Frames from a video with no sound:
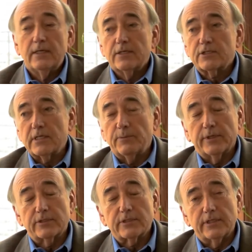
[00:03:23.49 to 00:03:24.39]
someone
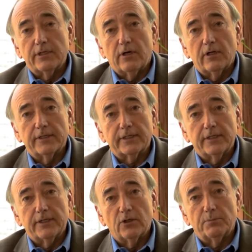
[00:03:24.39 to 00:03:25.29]
at City Hall that
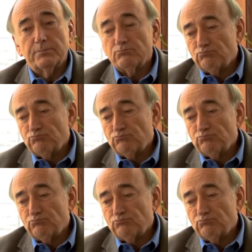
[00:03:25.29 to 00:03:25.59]
can help